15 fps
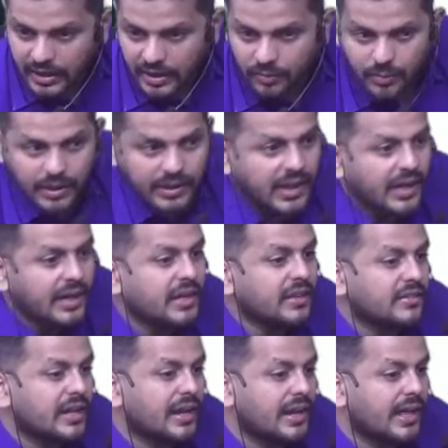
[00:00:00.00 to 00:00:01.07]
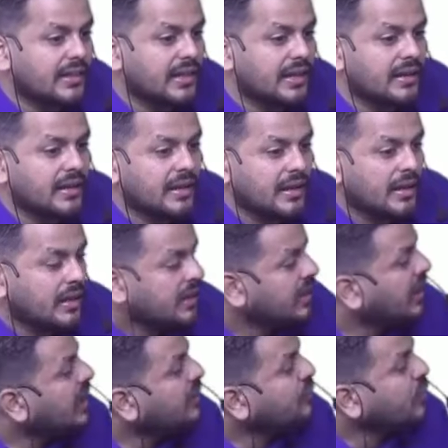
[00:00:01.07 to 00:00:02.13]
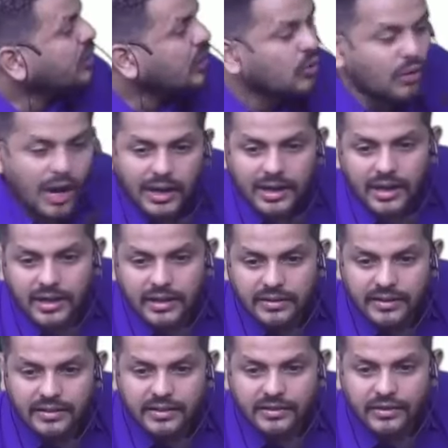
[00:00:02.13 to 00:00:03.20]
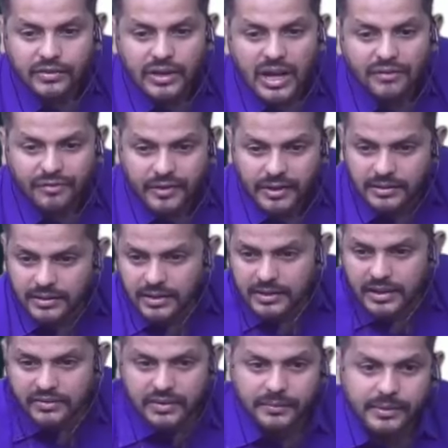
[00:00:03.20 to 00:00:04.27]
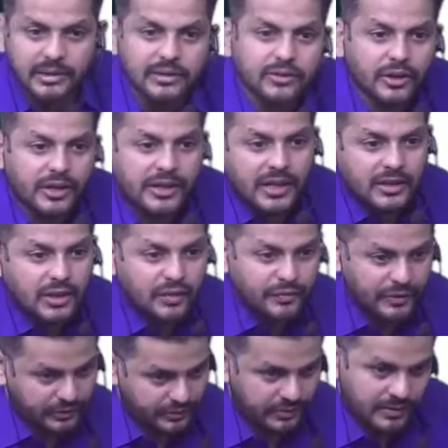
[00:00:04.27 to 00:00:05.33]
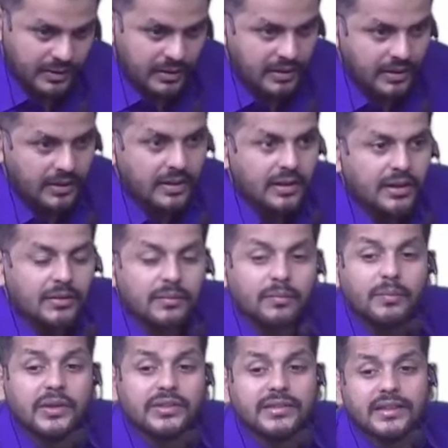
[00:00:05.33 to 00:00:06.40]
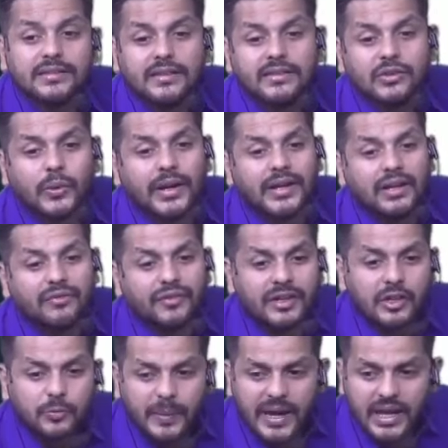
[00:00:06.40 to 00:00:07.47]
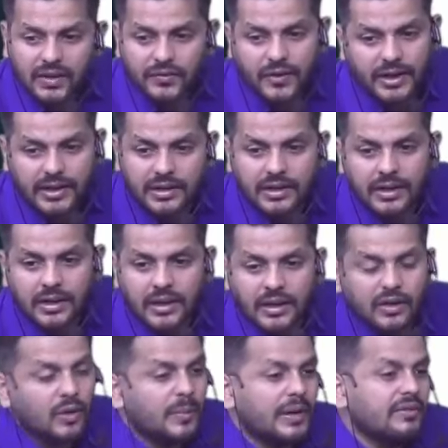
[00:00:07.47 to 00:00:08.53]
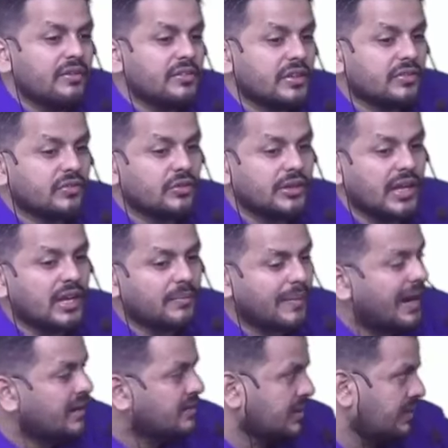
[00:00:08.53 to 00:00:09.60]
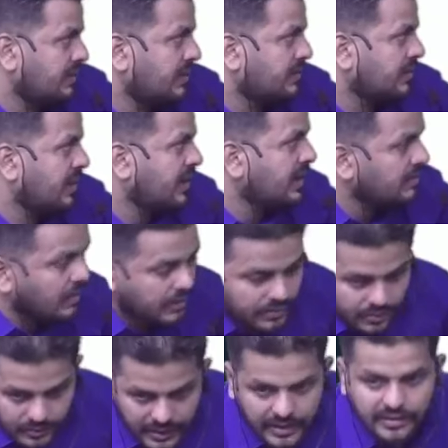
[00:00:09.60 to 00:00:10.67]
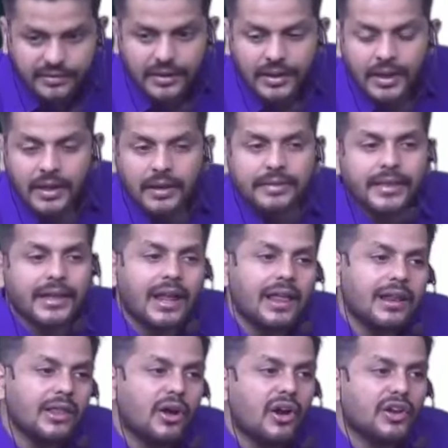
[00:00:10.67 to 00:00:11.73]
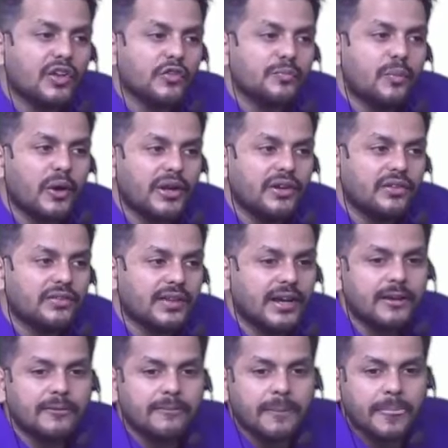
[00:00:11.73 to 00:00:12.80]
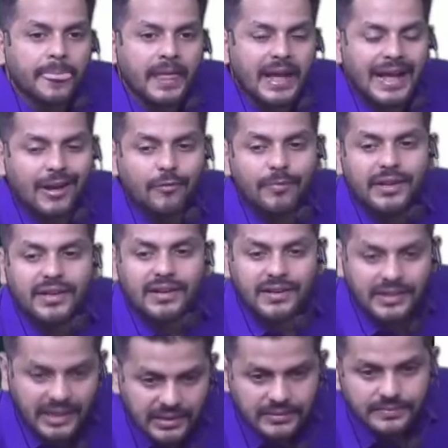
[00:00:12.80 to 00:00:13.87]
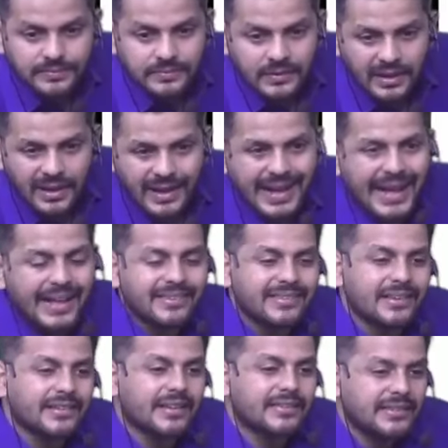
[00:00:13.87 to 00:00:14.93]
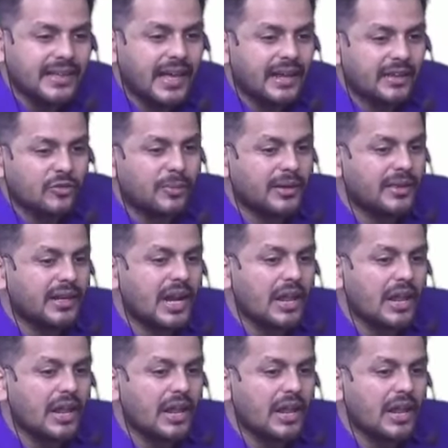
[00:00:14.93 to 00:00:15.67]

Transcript: But here it is not like that. Here if you give water and say this is coffee, that customer will throw it on your face. Business is quite different. He's paying for it. Nobody wishes to take bad service anyways. So there are a lot of points that have been written as such as theories, but there are